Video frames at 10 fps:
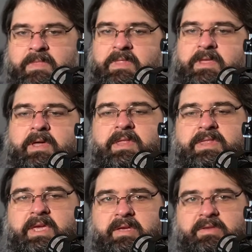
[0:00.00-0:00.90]
The other
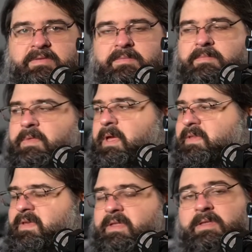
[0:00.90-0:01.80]
thing is, like I
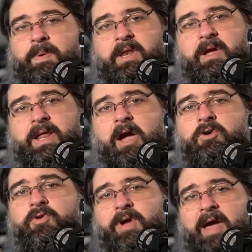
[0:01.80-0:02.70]
said, depending on how
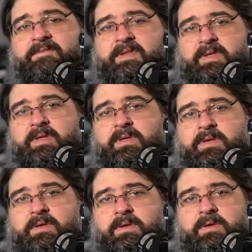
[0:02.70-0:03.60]
crafty
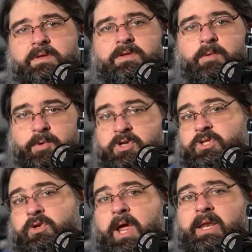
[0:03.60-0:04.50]
your
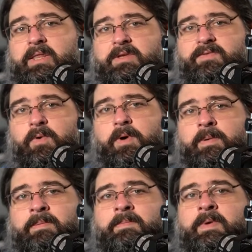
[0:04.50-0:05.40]
person you're getting this for,
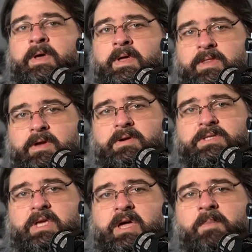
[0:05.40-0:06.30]
there is
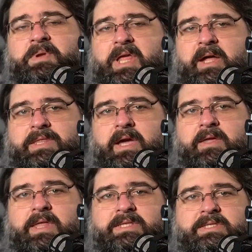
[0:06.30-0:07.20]
a company out there
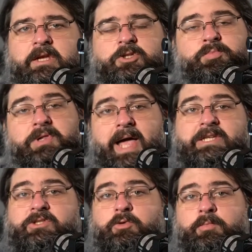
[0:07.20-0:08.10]
that sells
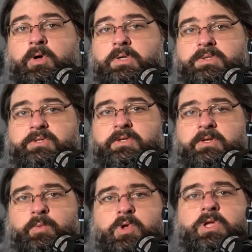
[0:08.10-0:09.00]
plaster molds
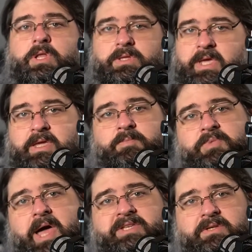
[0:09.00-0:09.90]
where you can take
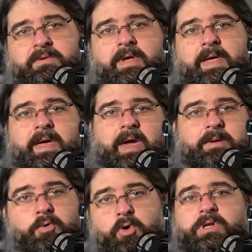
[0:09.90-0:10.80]
plaster
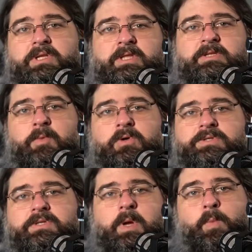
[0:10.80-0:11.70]
and pour it into these
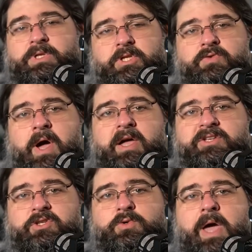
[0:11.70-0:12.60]
molds, and once it
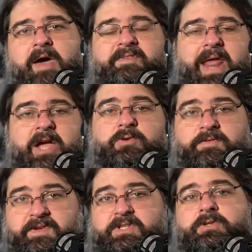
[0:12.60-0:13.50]
dries, you have an actual
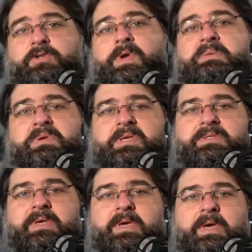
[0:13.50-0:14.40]
physical terrain piece.